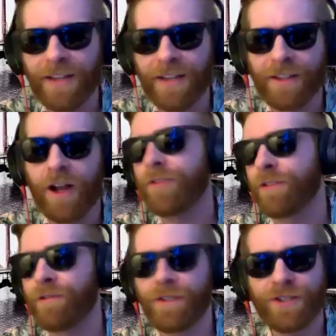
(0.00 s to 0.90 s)
And
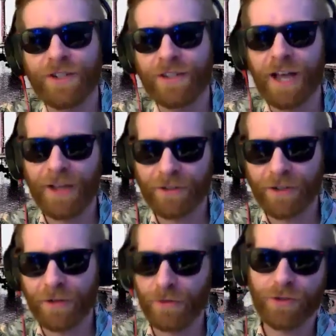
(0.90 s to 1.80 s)
art
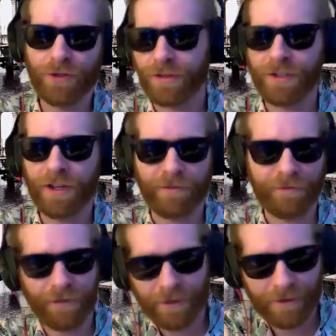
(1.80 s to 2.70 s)
aficionado,
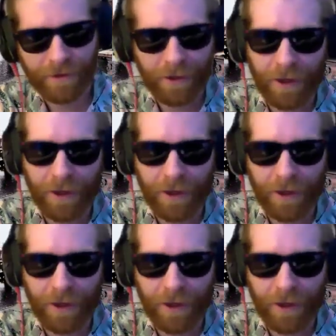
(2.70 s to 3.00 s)
Joseph.